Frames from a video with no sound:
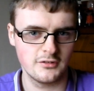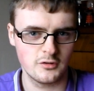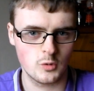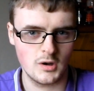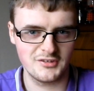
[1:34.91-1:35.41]
that
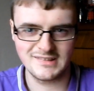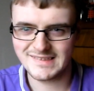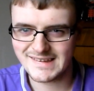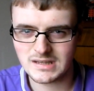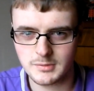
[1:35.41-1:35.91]
requires a
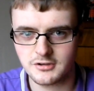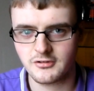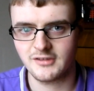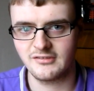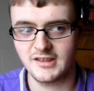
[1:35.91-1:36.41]
little bit of
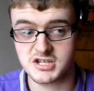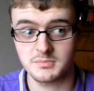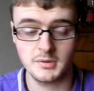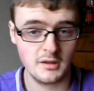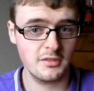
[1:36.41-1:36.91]
translation,
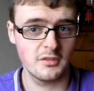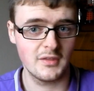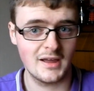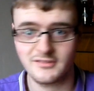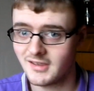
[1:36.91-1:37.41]
but other than
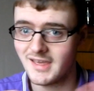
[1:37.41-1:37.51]
that,